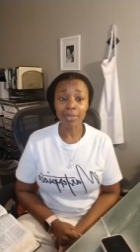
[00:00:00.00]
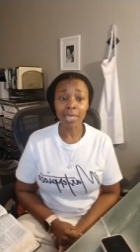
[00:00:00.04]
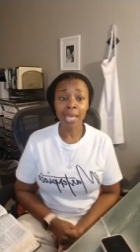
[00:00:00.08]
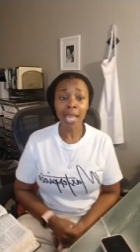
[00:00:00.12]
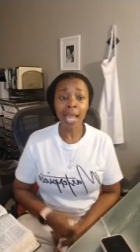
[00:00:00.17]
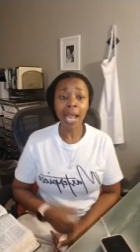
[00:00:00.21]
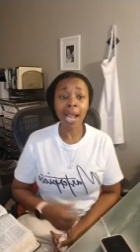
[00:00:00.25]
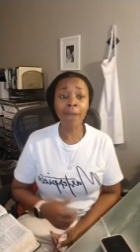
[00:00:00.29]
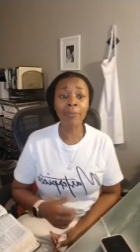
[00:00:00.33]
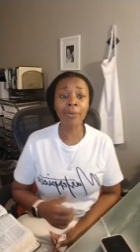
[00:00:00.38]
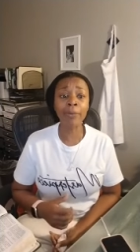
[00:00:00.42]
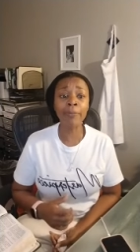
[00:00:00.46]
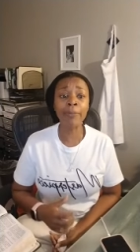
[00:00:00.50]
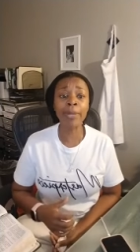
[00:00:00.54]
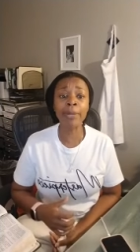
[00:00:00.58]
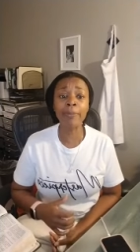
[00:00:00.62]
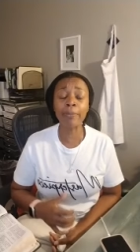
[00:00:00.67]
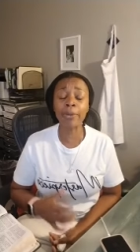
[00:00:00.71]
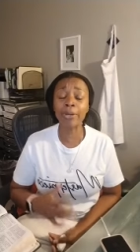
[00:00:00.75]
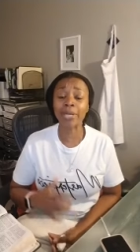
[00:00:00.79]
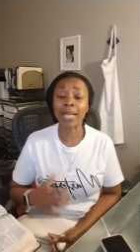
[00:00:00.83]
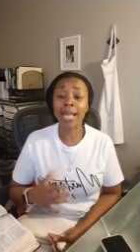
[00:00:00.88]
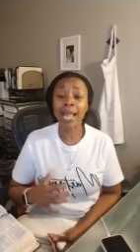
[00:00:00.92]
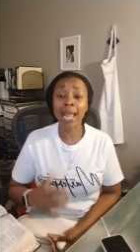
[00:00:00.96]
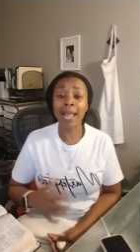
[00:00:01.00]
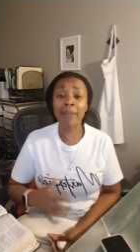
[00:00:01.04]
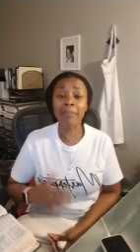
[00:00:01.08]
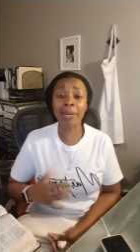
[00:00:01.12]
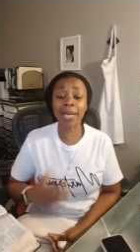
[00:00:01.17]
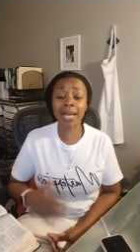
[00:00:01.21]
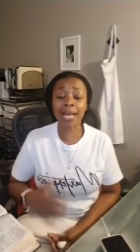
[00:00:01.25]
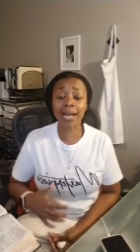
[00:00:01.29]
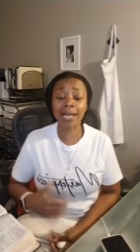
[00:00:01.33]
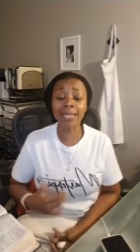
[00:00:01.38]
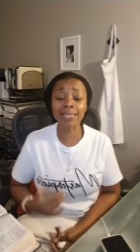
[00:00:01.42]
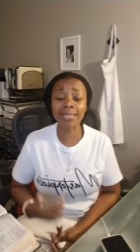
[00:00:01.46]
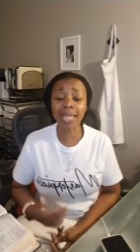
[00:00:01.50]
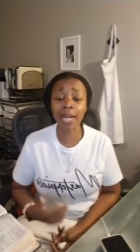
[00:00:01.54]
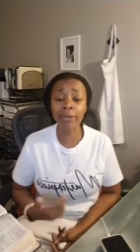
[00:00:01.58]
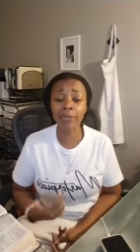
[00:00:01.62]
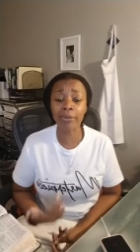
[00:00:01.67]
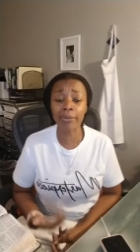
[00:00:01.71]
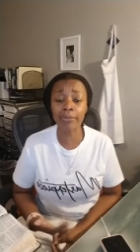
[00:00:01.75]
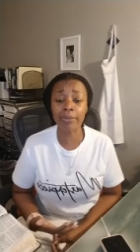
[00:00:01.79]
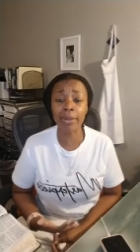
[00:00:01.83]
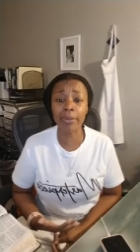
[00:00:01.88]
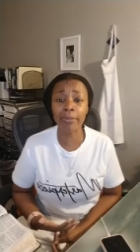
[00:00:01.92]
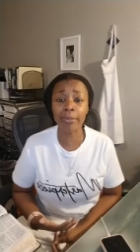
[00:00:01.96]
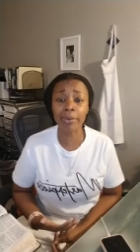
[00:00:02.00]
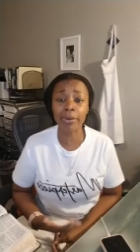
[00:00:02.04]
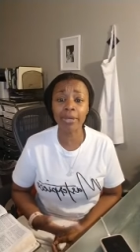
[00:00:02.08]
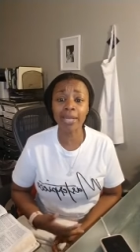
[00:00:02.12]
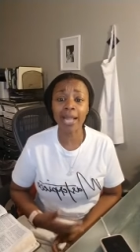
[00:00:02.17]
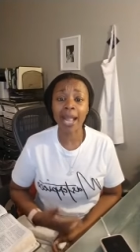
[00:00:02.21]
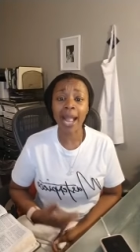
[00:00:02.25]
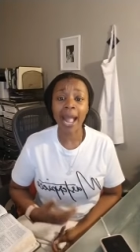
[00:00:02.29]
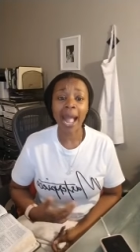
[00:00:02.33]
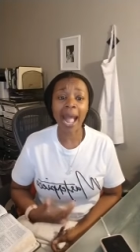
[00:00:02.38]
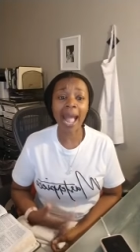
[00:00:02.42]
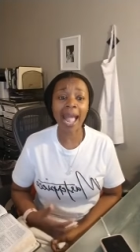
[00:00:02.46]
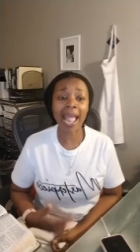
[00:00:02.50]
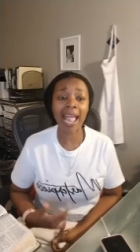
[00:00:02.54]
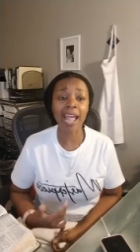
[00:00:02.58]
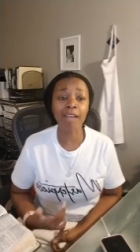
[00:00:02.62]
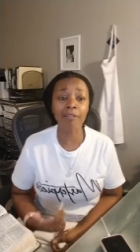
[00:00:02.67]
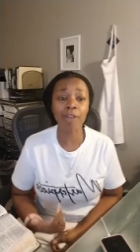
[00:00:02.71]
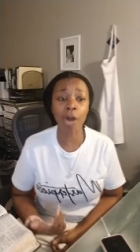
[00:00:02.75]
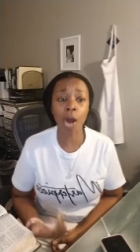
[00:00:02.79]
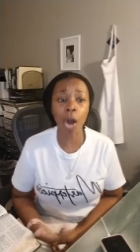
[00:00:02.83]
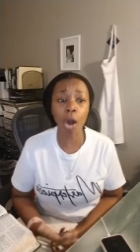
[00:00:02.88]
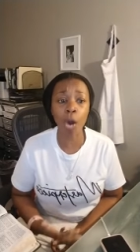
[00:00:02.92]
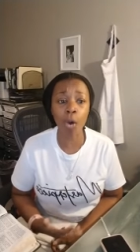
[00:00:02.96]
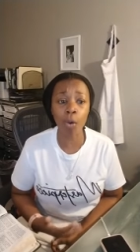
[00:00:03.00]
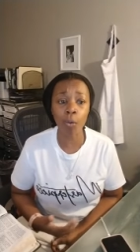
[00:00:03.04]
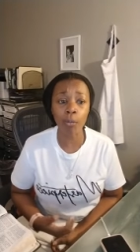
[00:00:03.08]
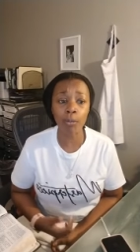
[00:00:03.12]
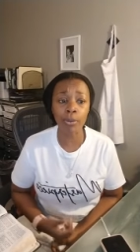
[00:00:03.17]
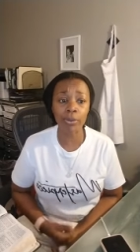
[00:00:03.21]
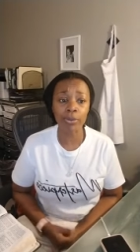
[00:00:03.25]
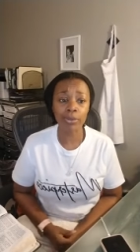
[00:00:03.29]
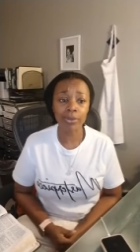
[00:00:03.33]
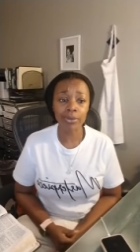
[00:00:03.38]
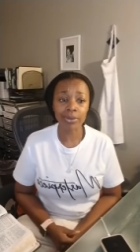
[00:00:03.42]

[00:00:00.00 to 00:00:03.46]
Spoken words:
I remembered. And because I remembered, I have hope.